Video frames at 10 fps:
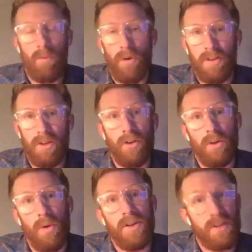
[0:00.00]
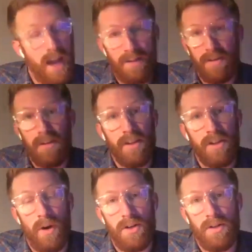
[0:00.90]
We're not the only ones asking these
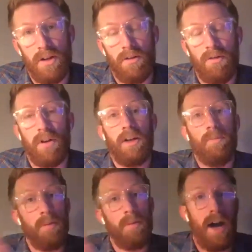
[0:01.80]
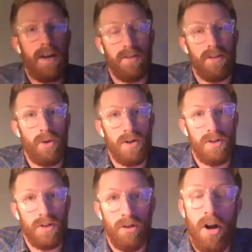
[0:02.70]
questions here in Oregon. People are asking these
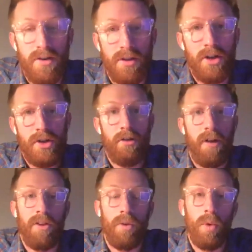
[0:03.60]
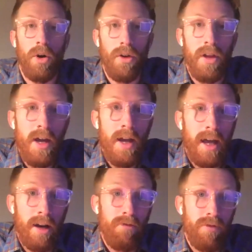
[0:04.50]
questions across the country and around the world.
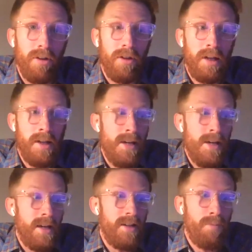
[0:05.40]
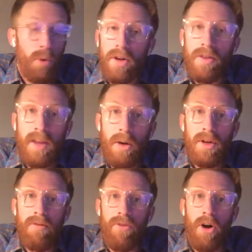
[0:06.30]
And it really is important that
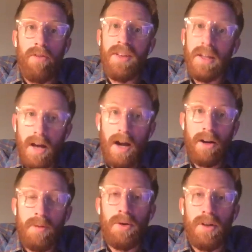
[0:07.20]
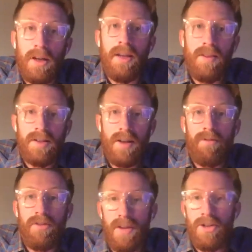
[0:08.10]
we involve the entire community in these
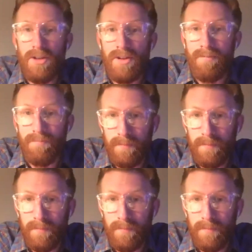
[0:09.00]
conversations.